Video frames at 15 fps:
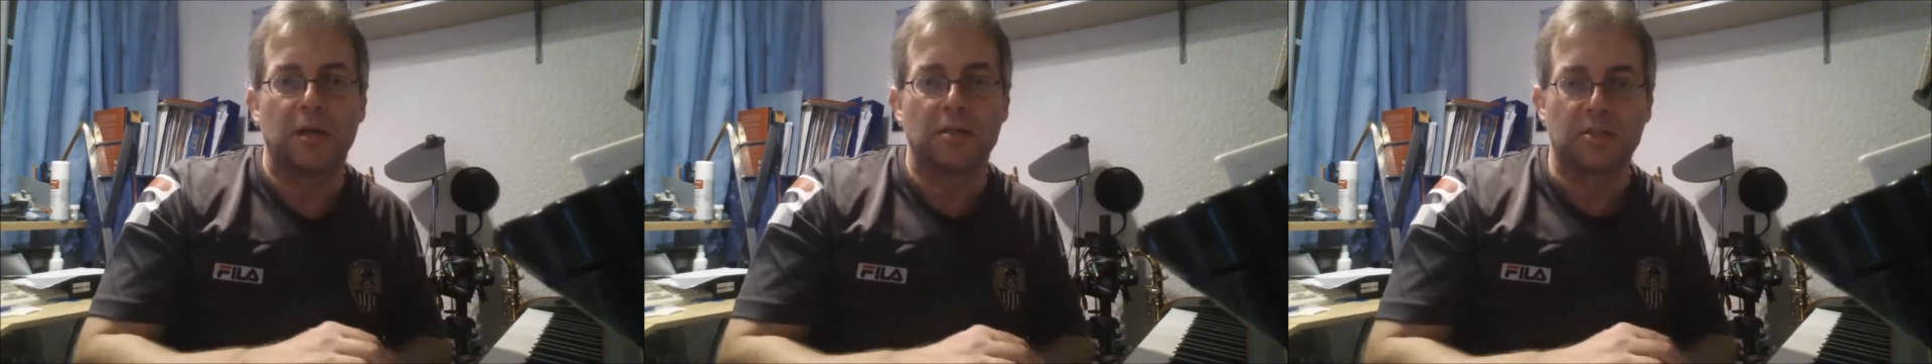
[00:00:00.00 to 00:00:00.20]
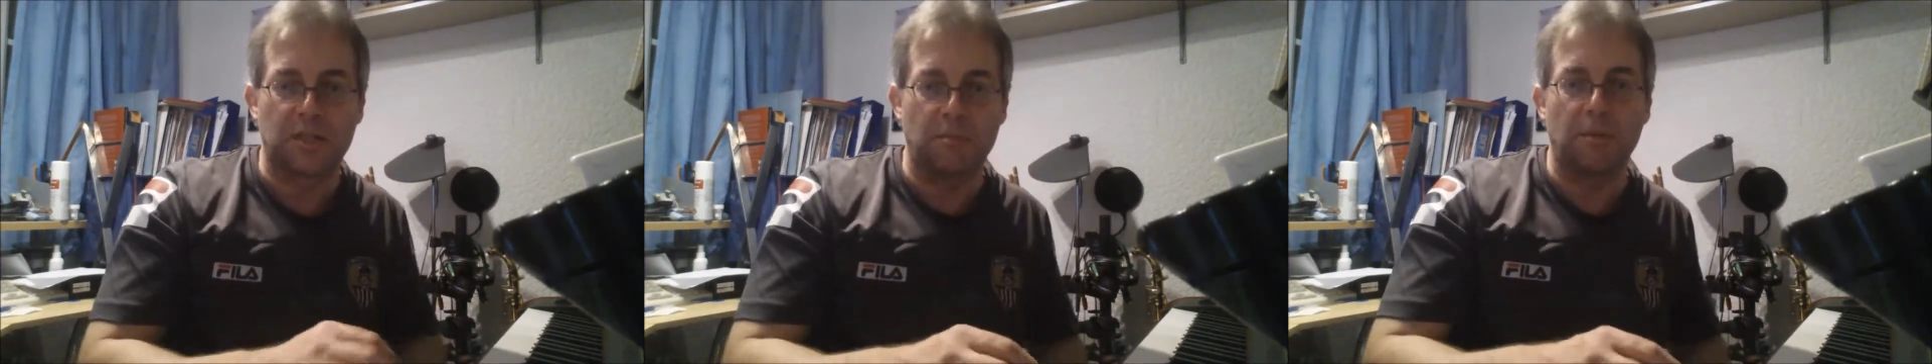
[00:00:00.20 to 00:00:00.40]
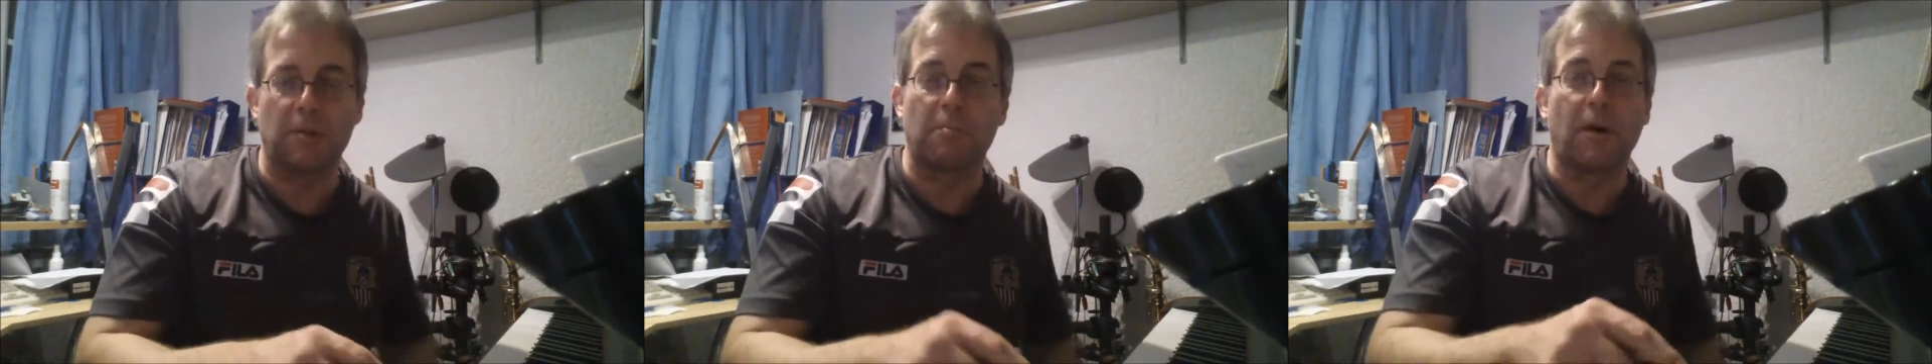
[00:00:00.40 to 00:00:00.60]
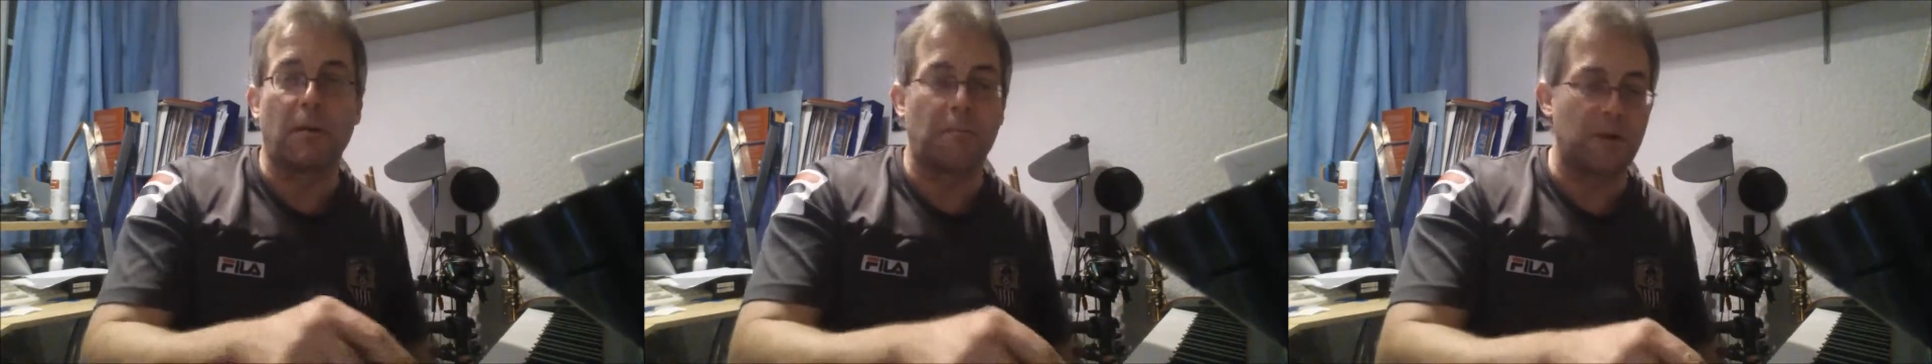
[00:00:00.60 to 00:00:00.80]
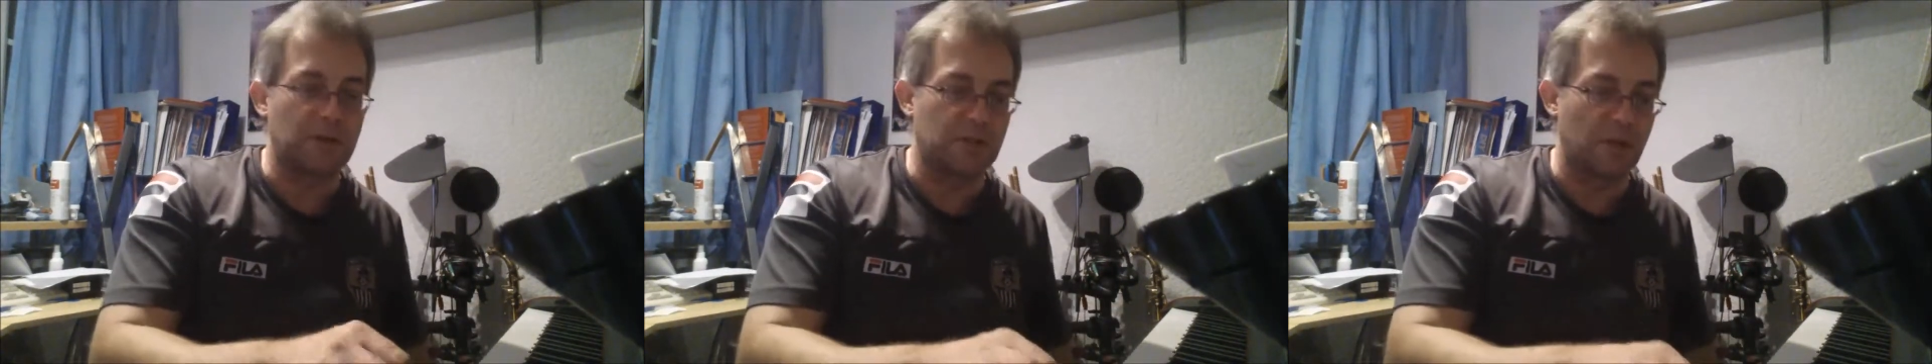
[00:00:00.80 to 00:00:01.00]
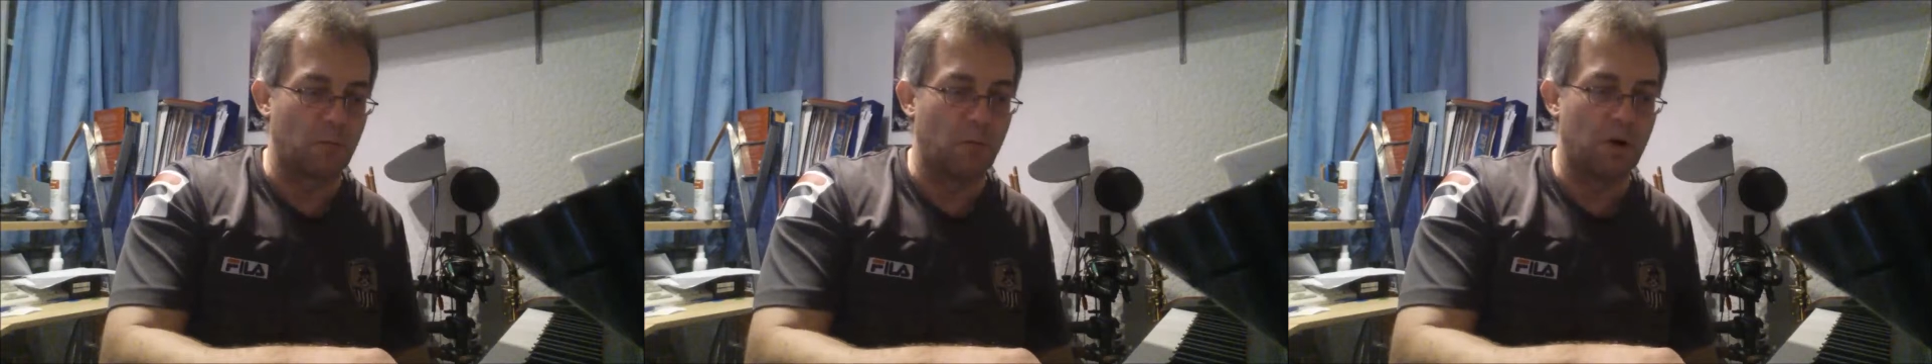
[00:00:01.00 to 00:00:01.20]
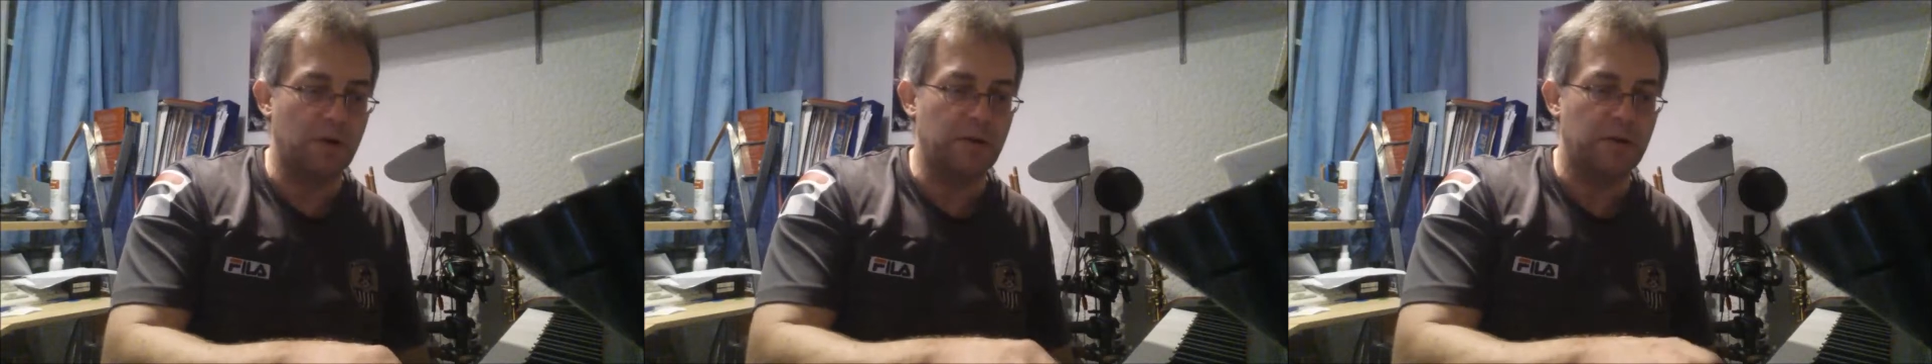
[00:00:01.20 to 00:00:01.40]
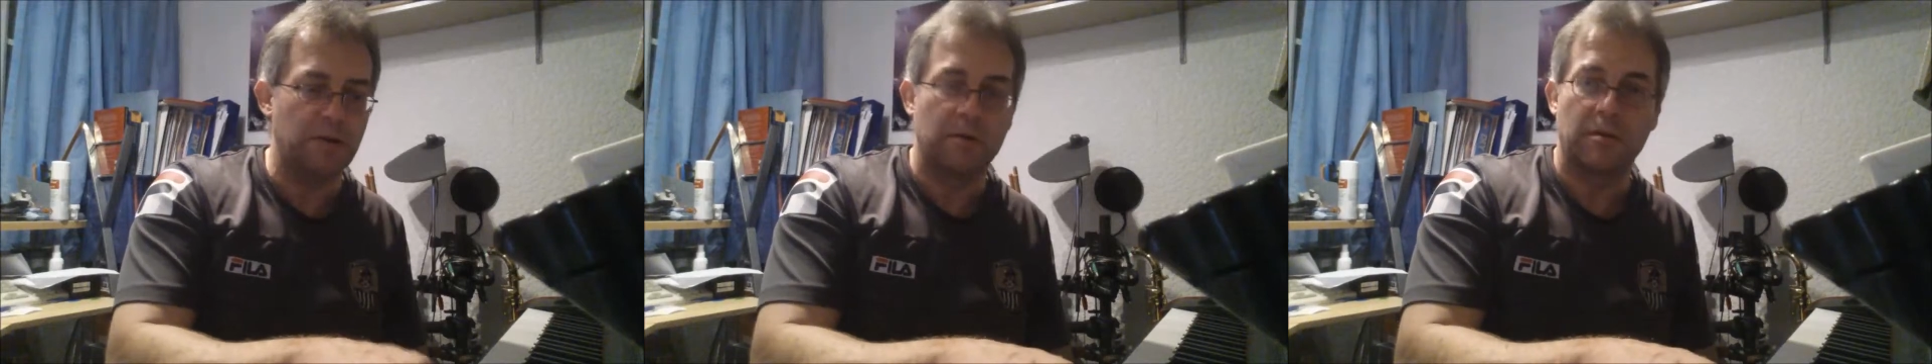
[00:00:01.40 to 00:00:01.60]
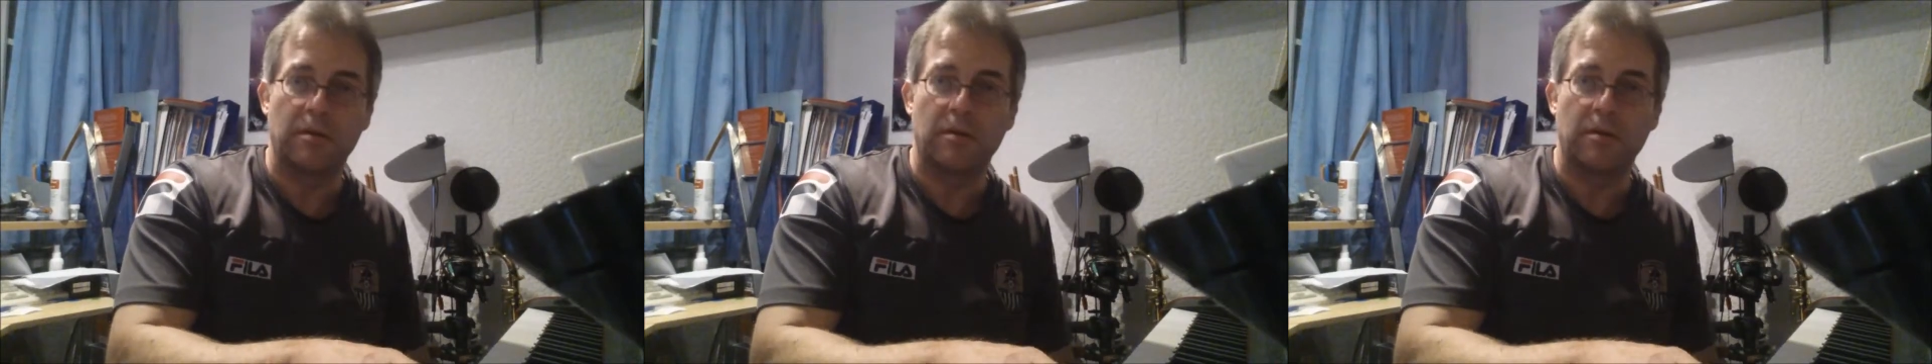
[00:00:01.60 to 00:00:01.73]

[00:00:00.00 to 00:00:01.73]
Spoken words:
simply by pressing one